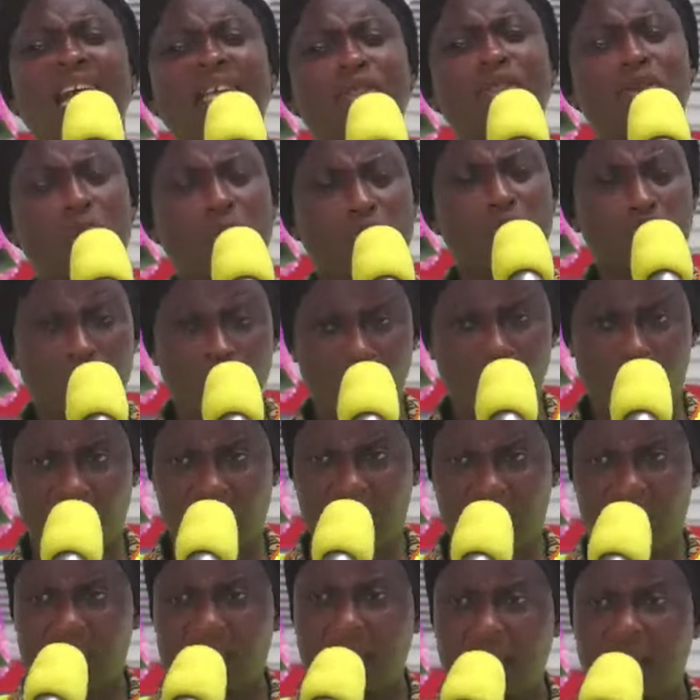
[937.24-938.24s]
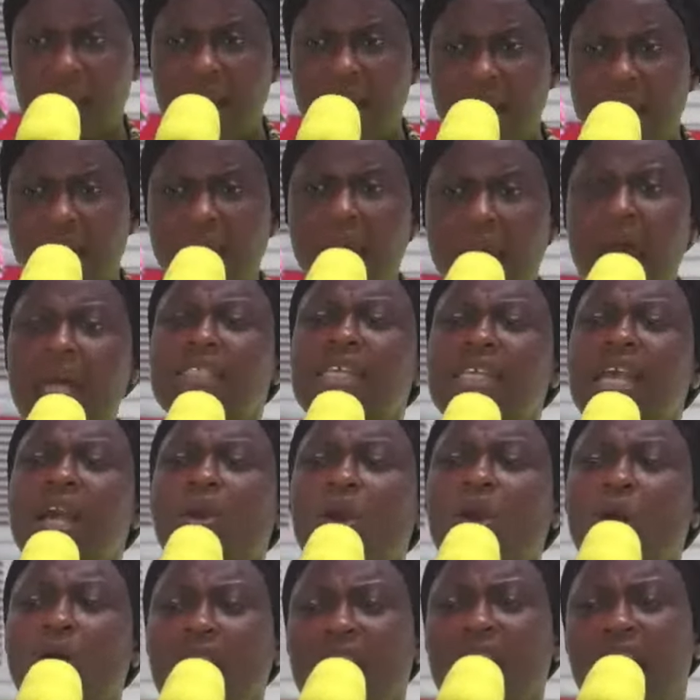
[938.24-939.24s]
to lose it. I said,
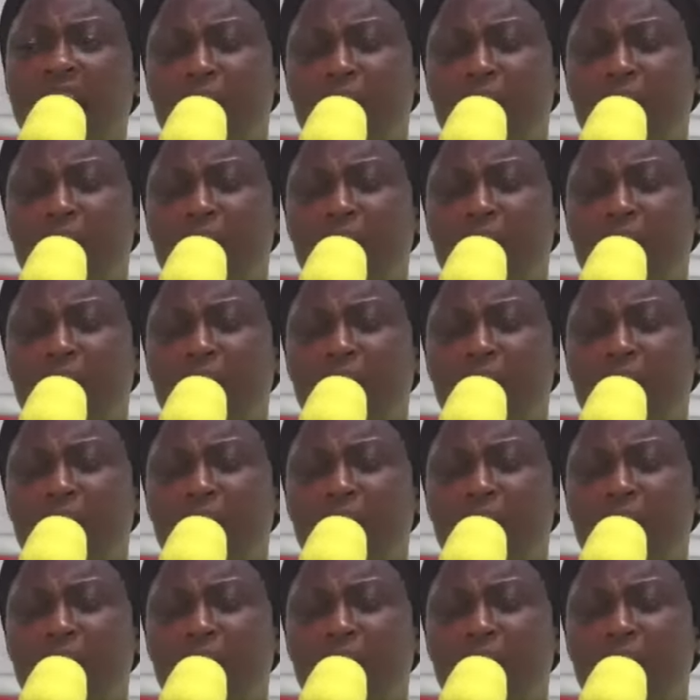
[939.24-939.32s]
God, have